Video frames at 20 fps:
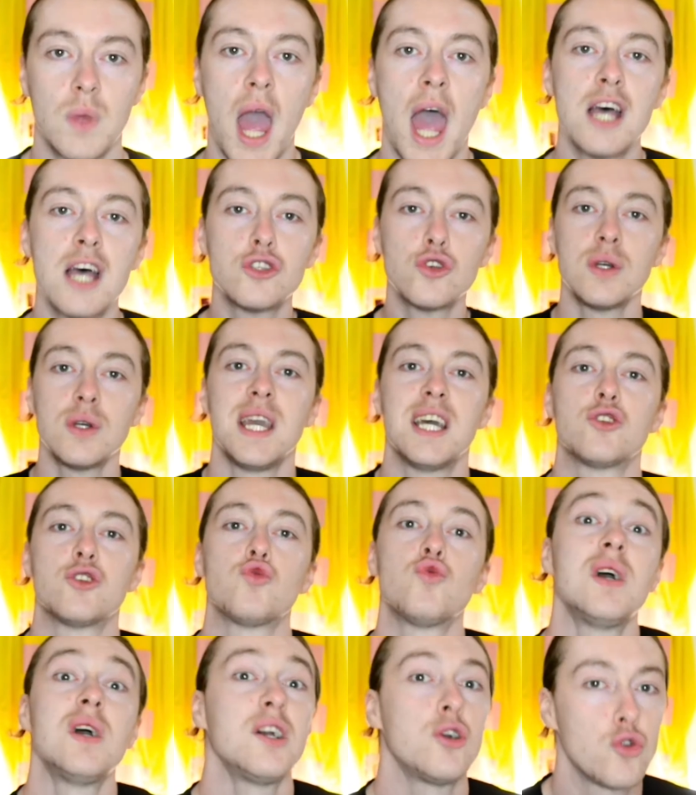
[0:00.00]
So yes,
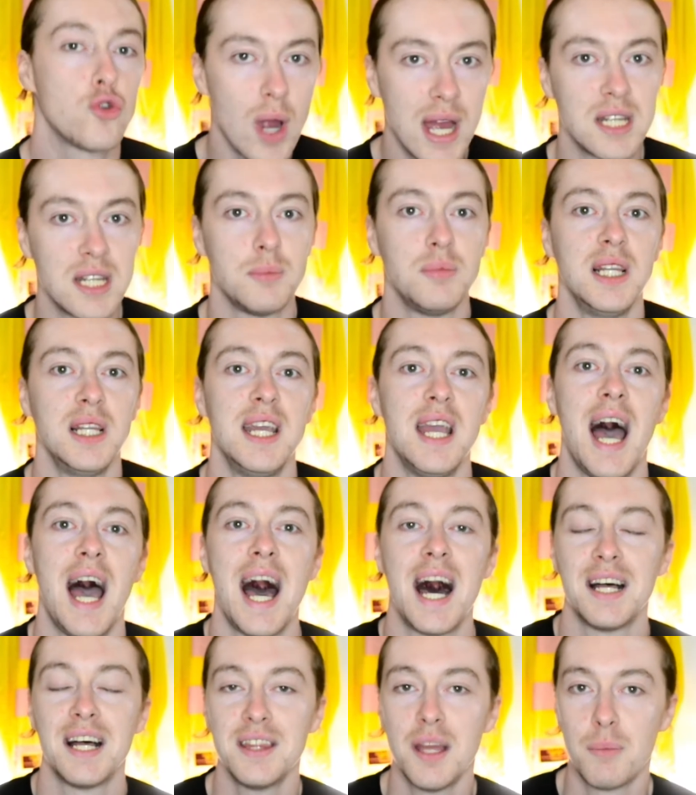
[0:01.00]
regrettably
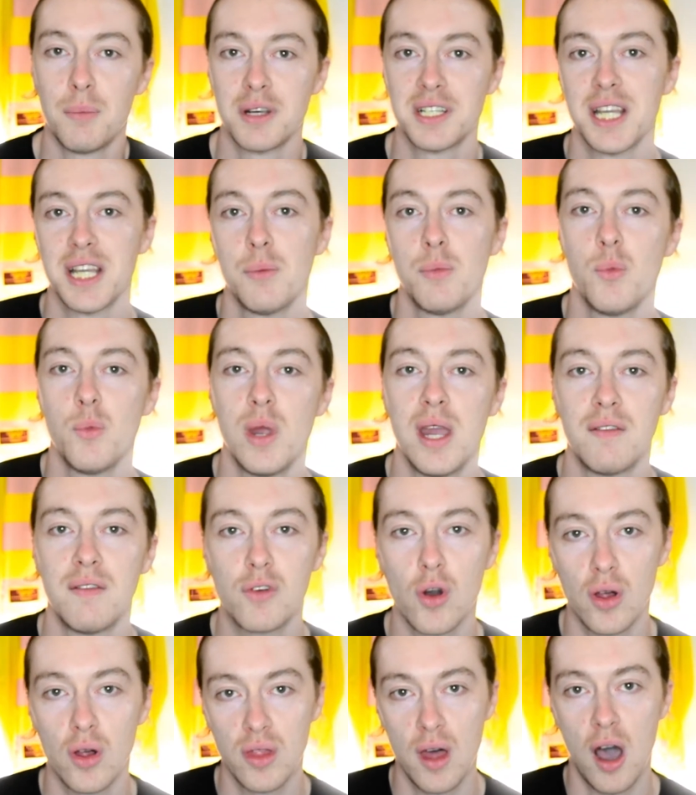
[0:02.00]
at number 7 we have
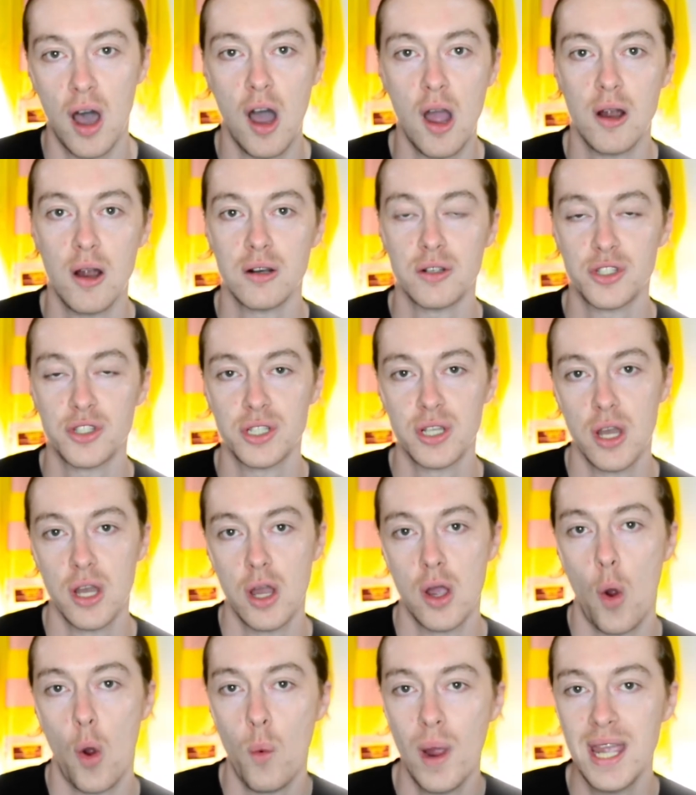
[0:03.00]
got the Hearts
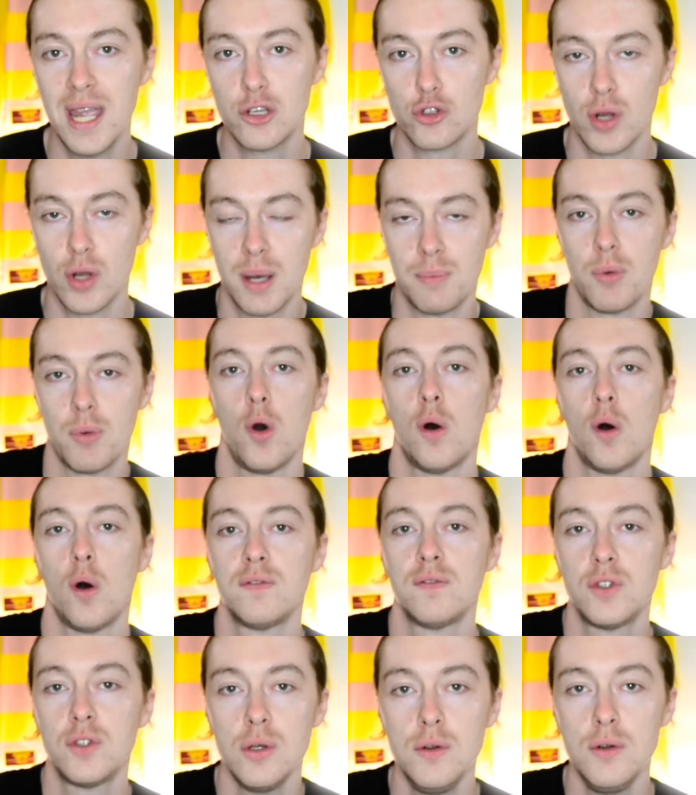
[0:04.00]
away strip of
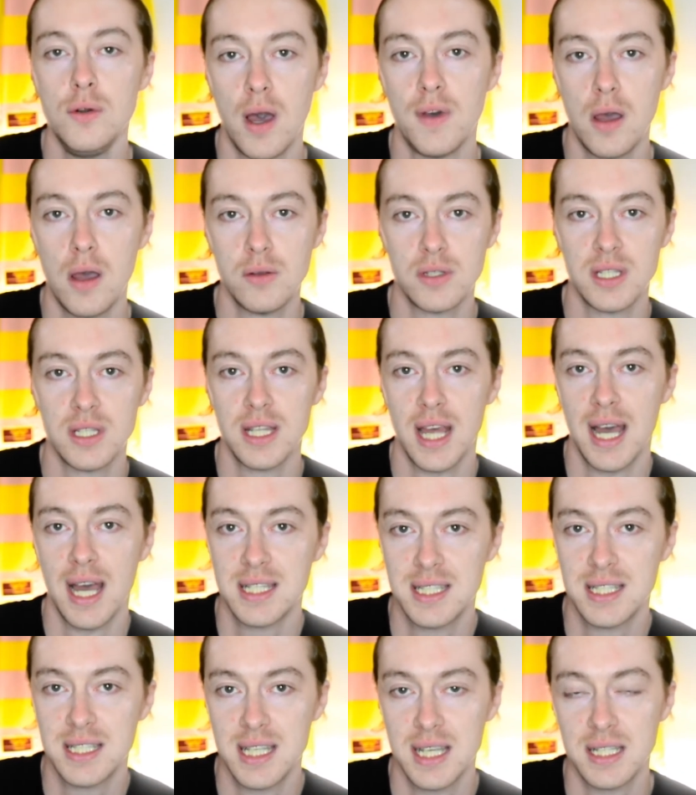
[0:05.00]

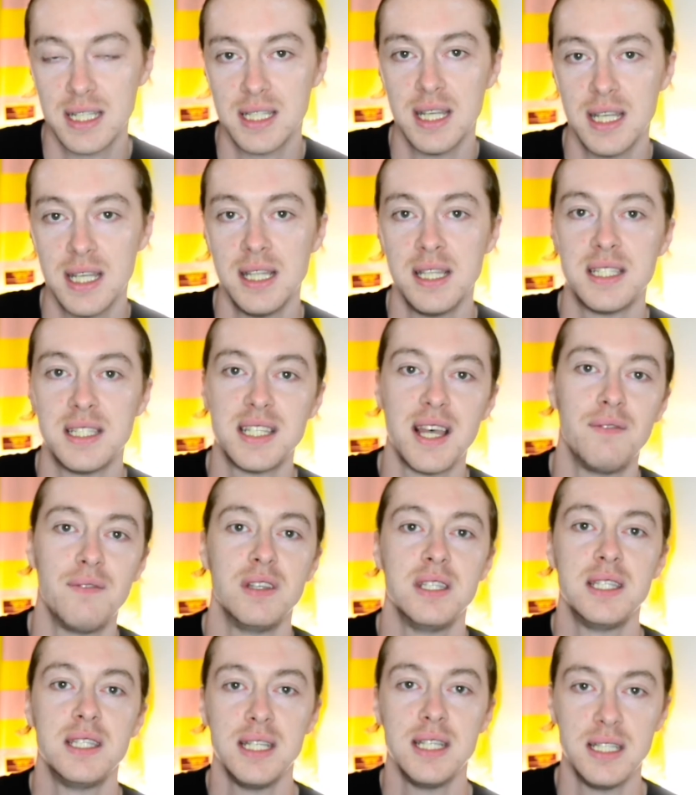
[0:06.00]

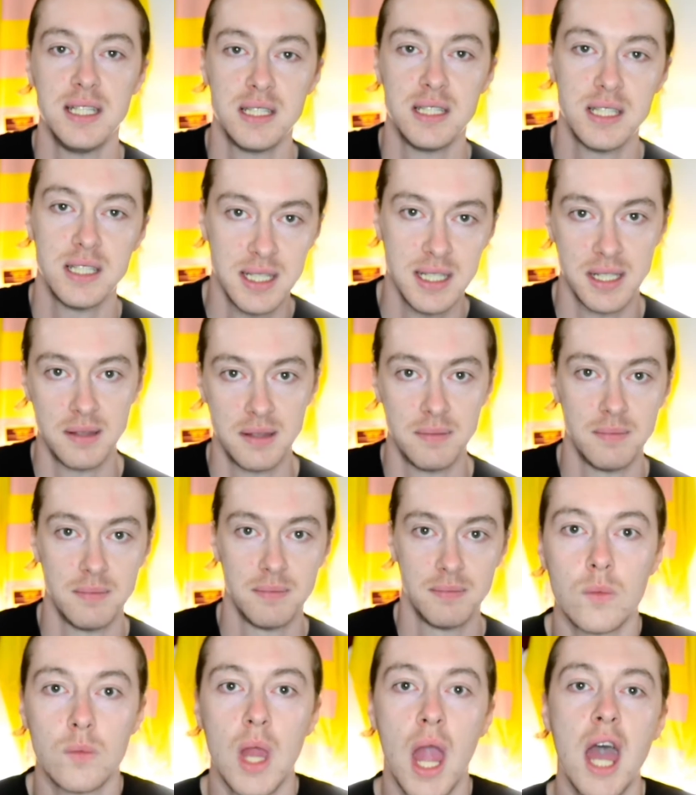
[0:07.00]
2016-17 season.
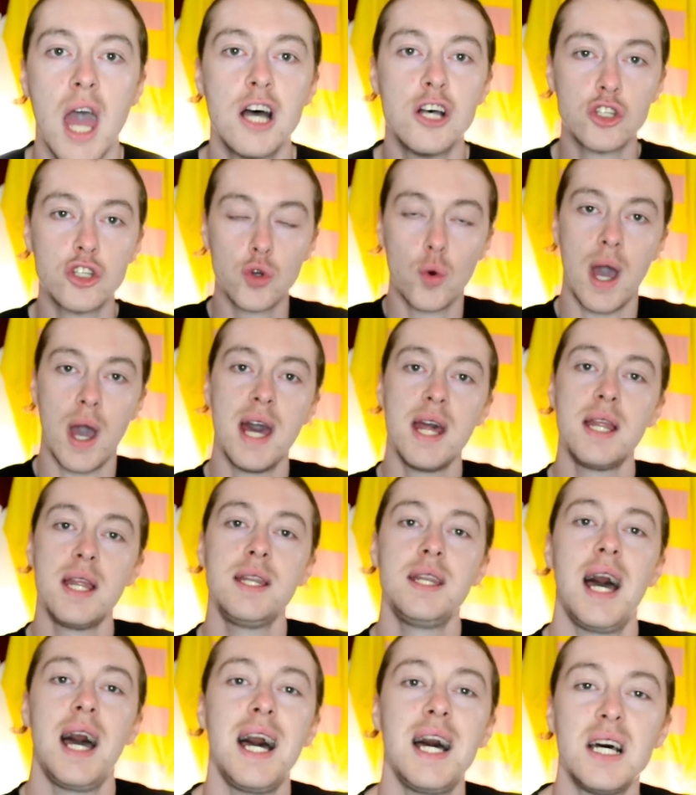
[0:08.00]
So in
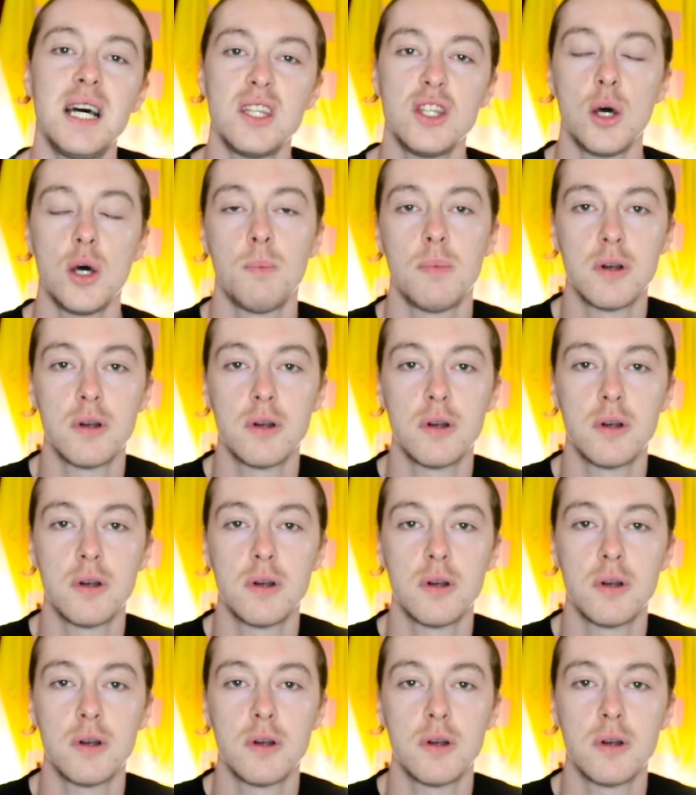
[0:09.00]
at number